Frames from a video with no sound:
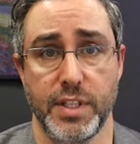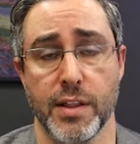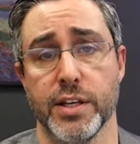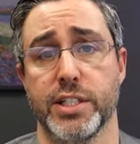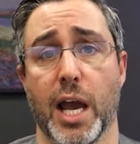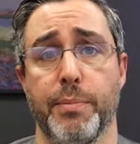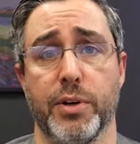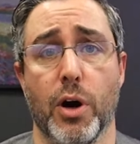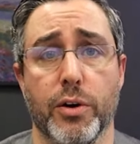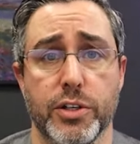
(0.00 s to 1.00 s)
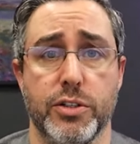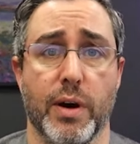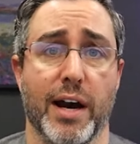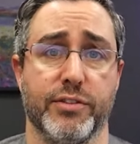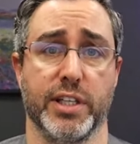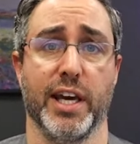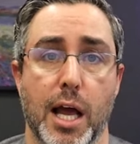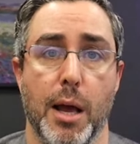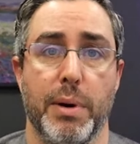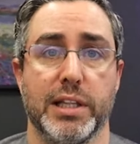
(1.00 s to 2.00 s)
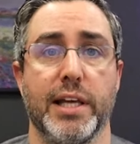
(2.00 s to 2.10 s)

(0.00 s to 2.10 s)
the type of notice you have to give. But let's